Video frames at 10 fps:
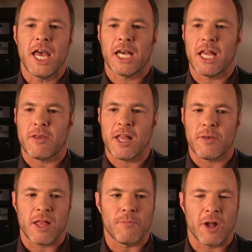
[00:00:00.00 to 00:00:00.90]

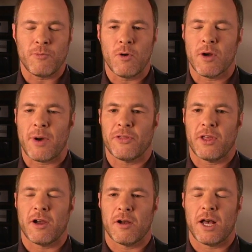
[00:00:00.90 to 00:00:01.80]
It's much more about
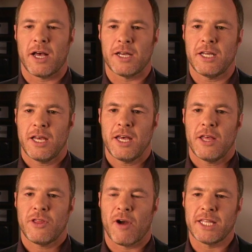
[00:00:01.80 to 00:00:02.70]
their
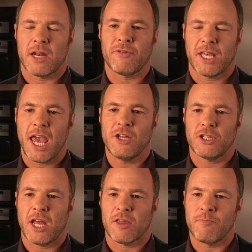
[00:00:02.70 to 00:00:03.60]

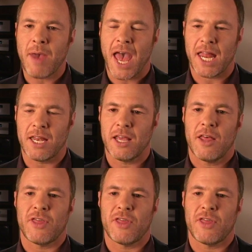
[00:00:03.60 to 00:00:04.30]
identification as men